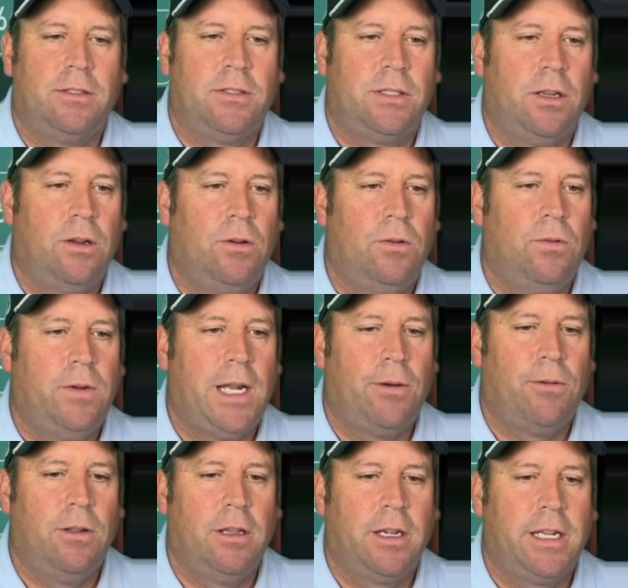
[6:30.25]
So now
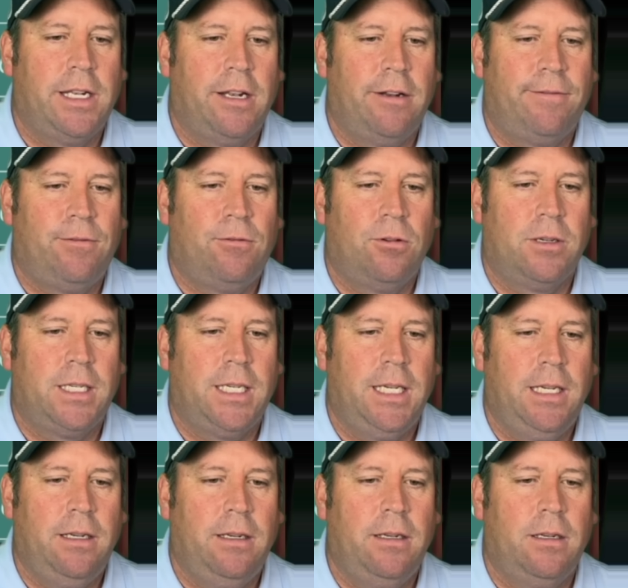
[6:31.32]
we're looking at a 14.